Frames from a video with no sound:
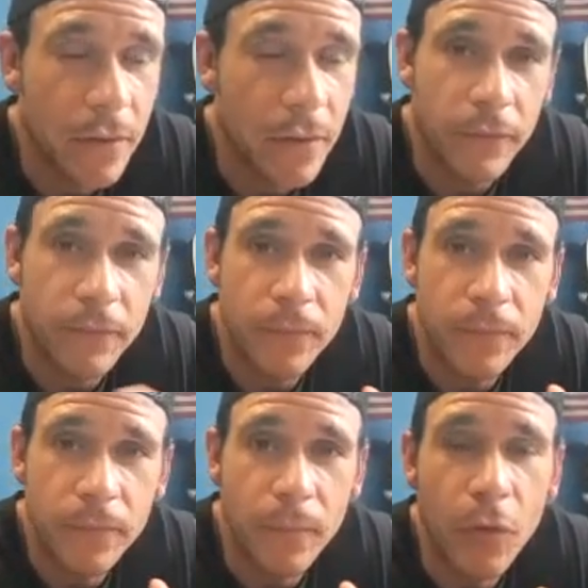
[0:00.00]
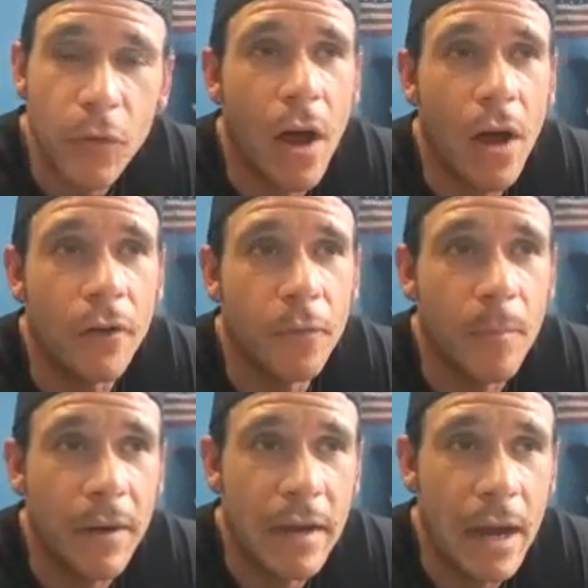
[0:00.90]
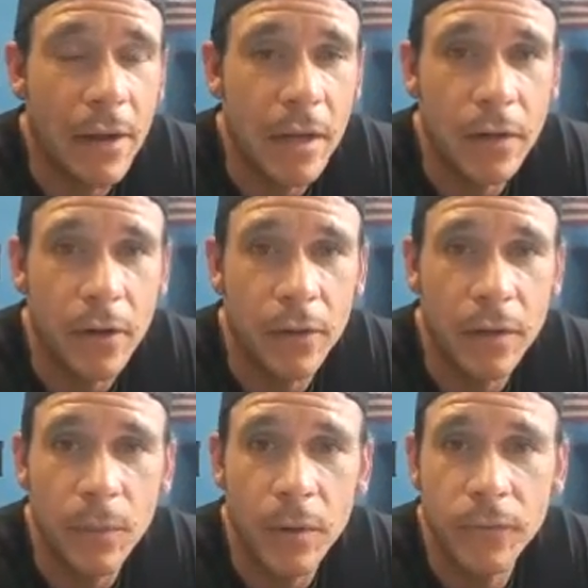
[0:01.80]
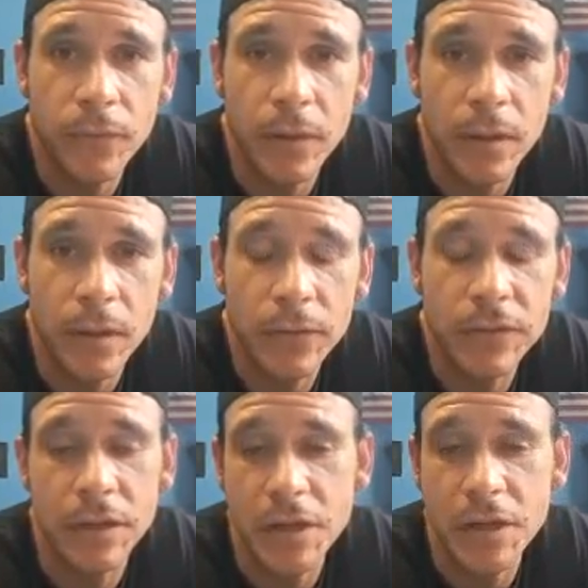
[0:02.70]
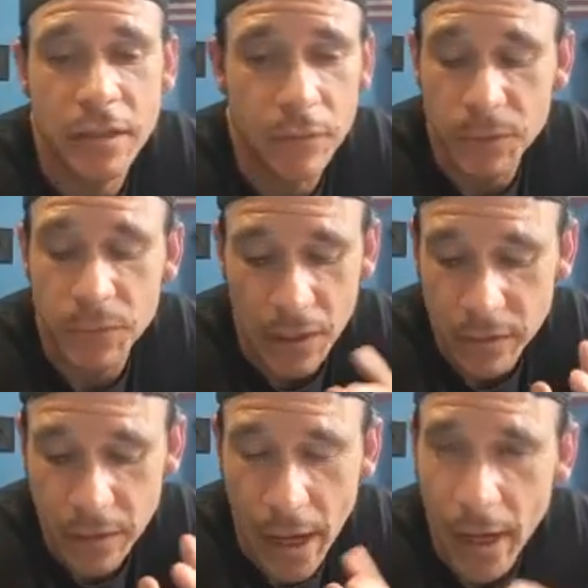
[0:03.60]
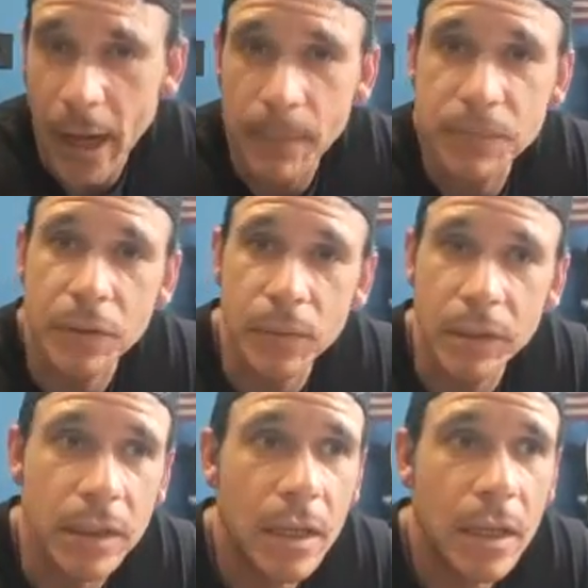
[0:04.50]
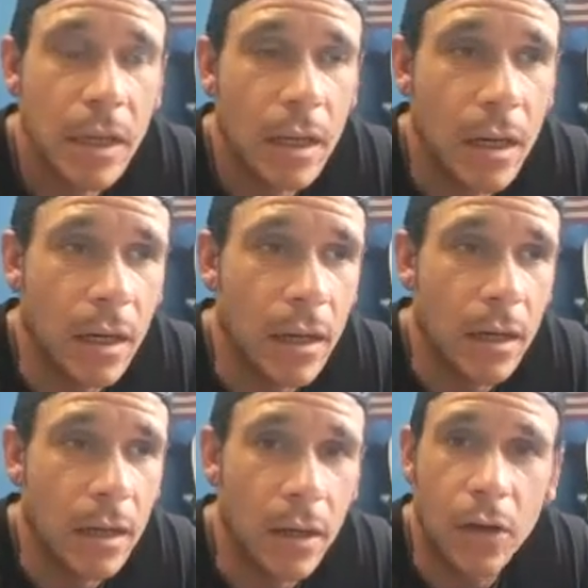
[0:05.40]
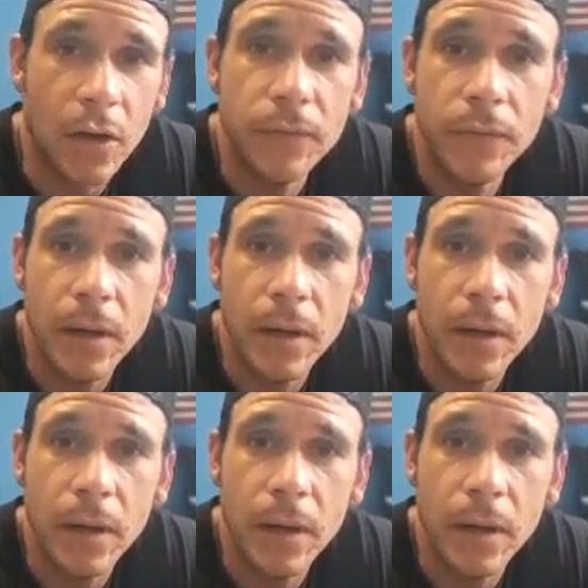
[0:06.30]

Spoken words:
I moved on from Marion County. I currently work for the city of Jacksonville, which I absolutely love.